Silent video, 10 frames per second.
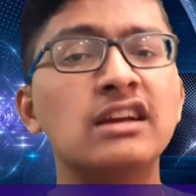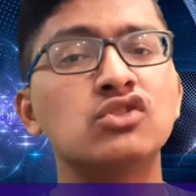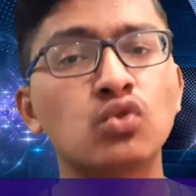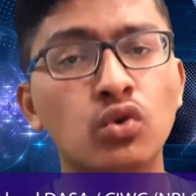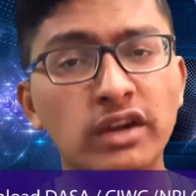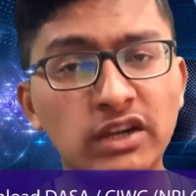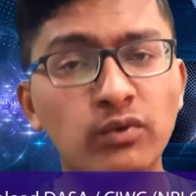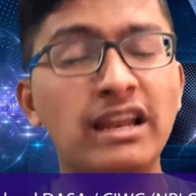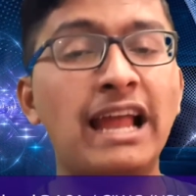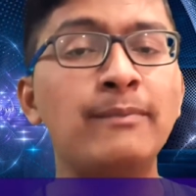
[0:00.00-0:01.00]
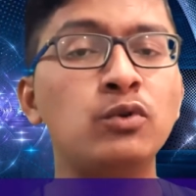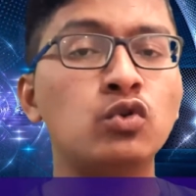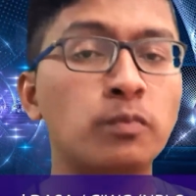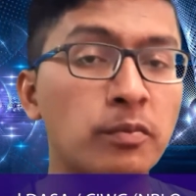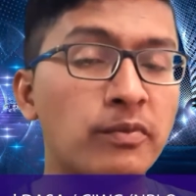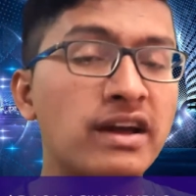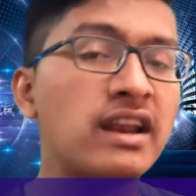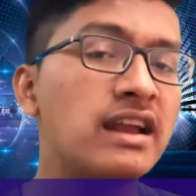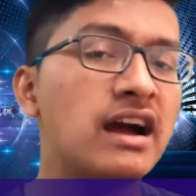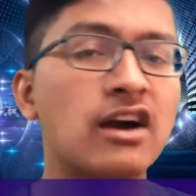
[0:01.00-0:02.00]
so it will help you to prepare
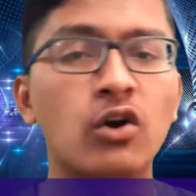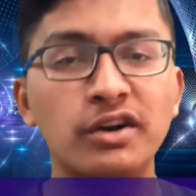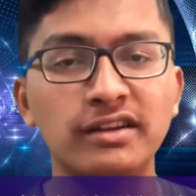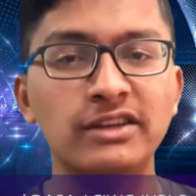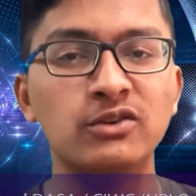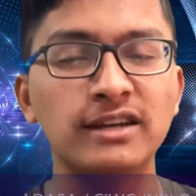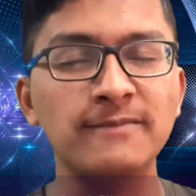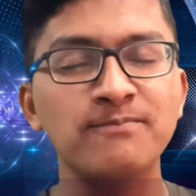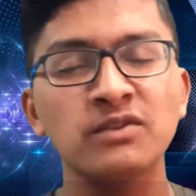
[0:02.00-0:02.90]
accordingly. Okay,